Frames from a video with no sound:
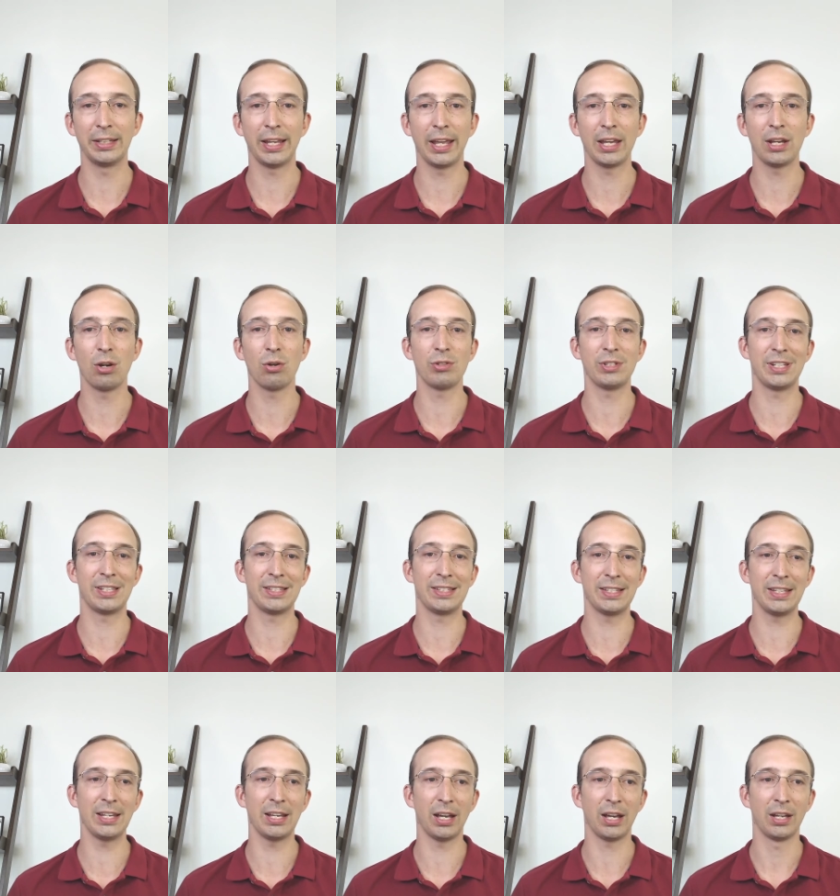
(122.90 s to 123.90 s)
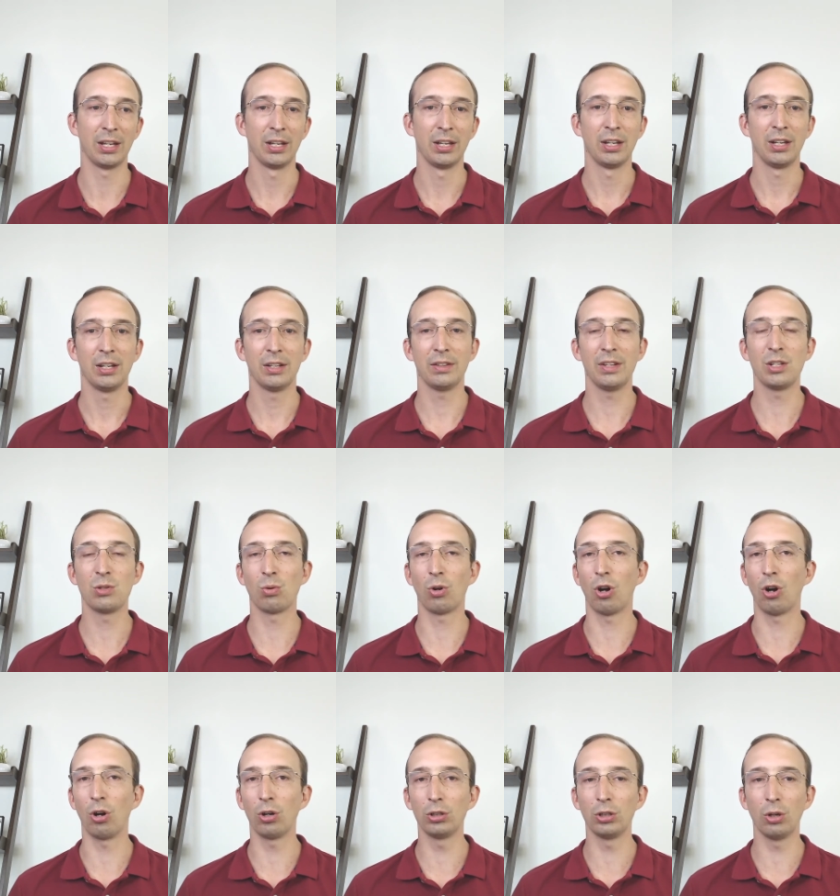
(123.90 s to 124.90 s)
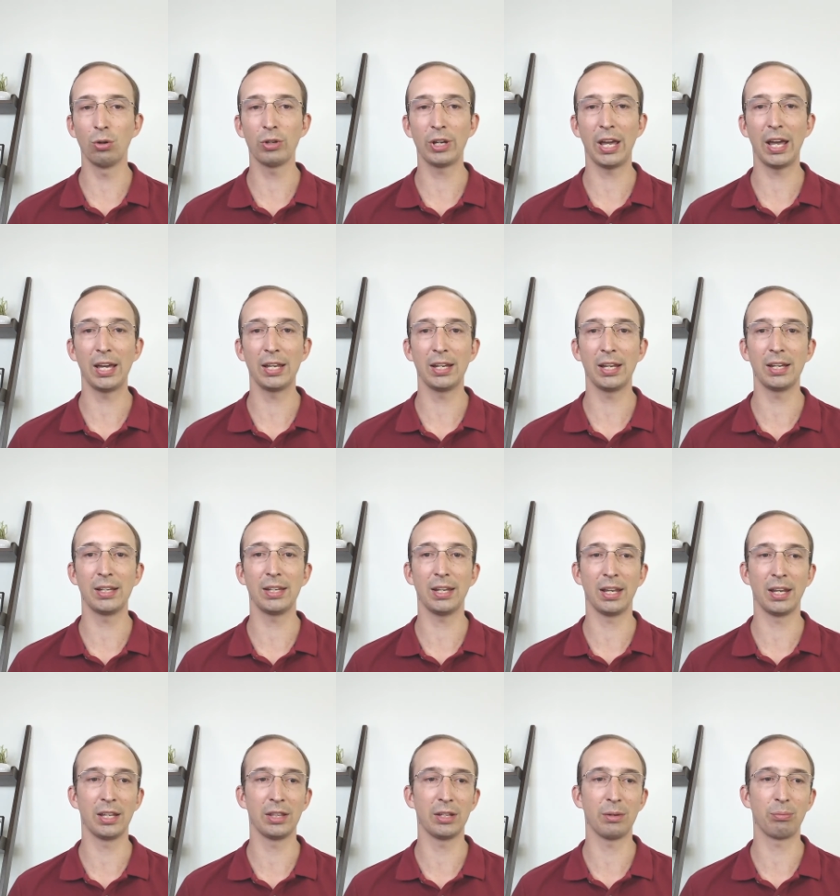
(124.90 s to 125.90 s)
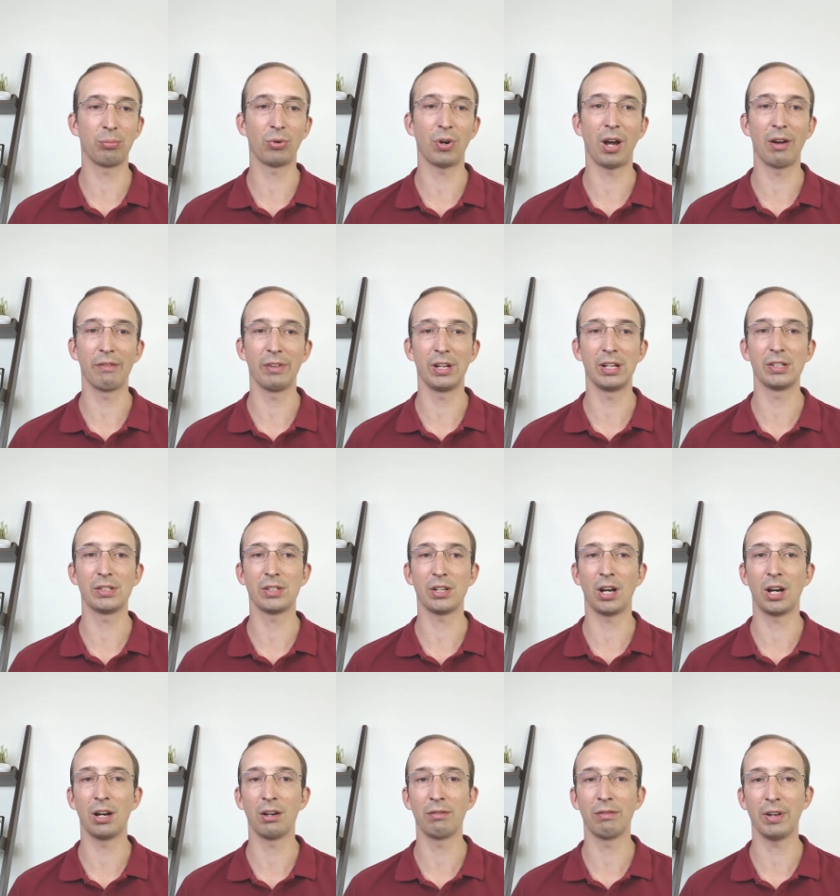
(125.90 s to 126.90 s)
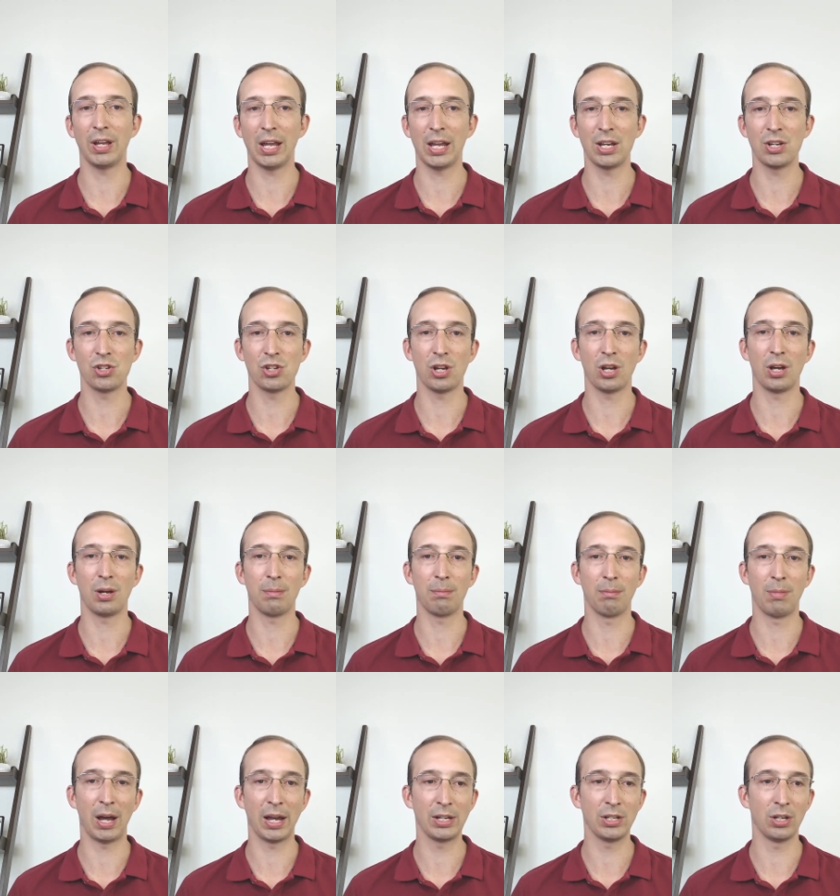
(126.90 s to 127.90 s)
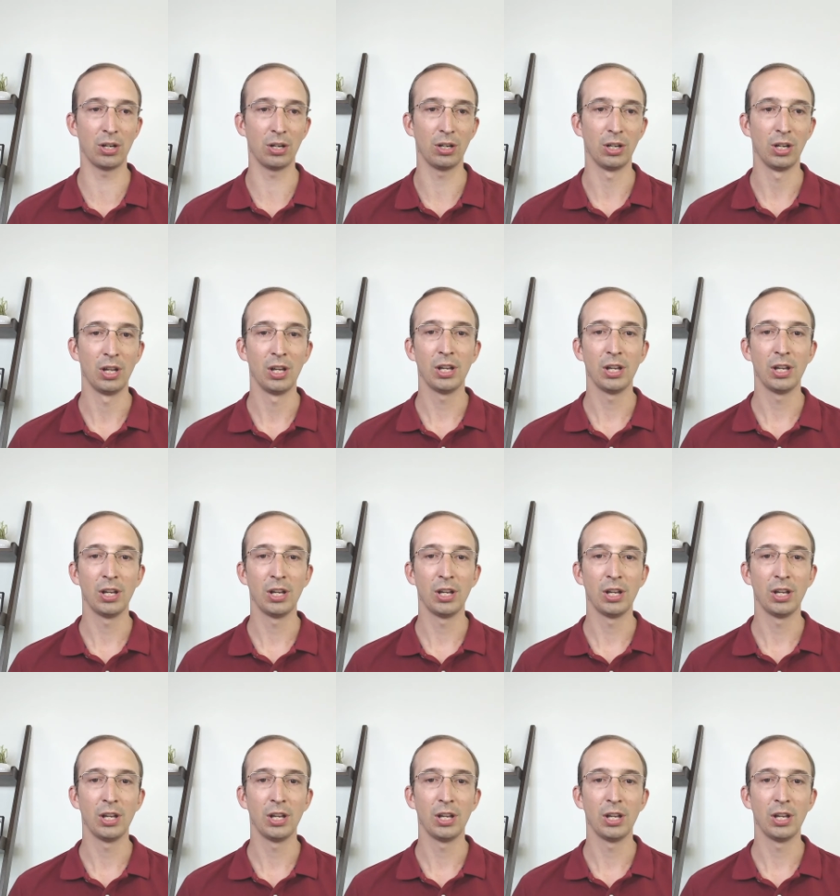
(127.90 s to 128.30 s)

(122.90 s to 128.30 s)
Laodicea. These were all located in the province of Asia Minor.